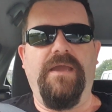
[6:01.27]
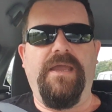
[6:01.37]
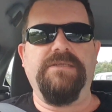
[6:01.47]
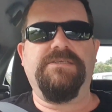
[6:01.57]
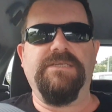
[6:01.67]

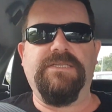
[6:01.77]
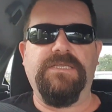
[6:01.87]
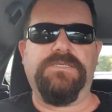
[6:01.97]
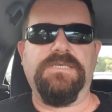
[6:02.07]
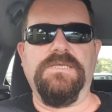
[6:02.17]

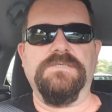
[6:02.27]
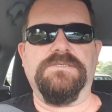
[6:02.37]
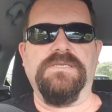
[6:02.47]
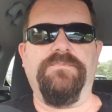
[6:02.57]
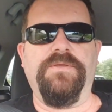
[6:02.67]
HEDT
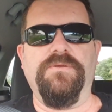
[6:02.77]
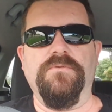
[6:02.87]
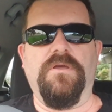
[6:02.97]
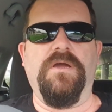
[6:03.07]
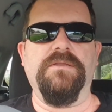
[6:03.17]

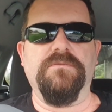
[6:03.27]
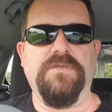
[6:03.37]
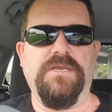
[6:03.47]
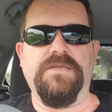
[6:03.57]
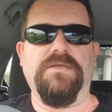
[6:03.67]
CPU line
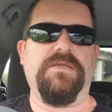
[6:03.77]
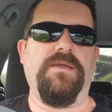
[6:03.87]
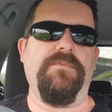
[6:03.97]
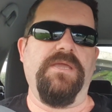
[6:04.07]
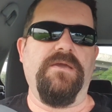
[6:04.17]
that are
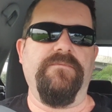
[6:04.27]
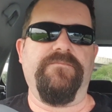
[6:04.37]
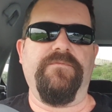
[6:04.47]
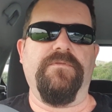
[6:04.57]
coming out for